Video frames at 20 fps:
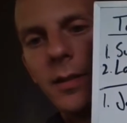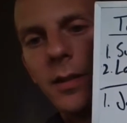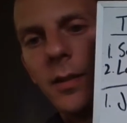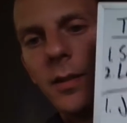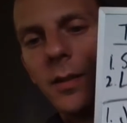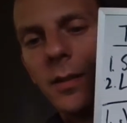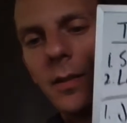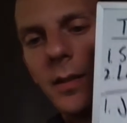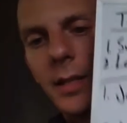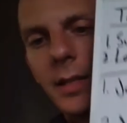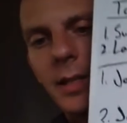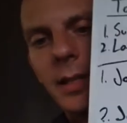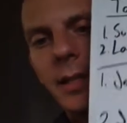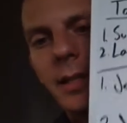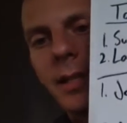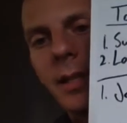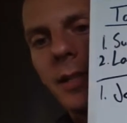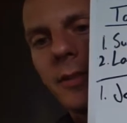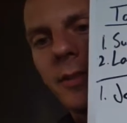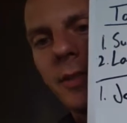I
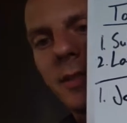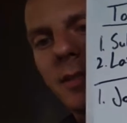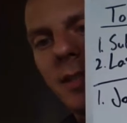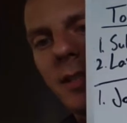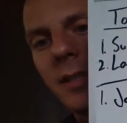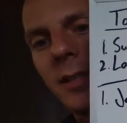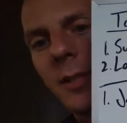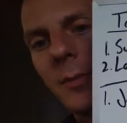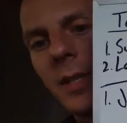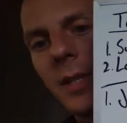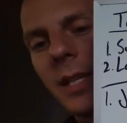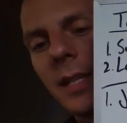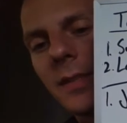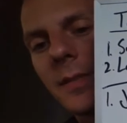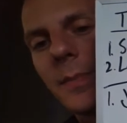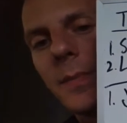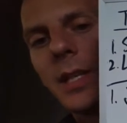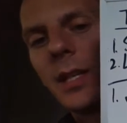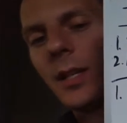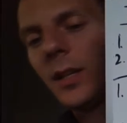can actually set it on my desk.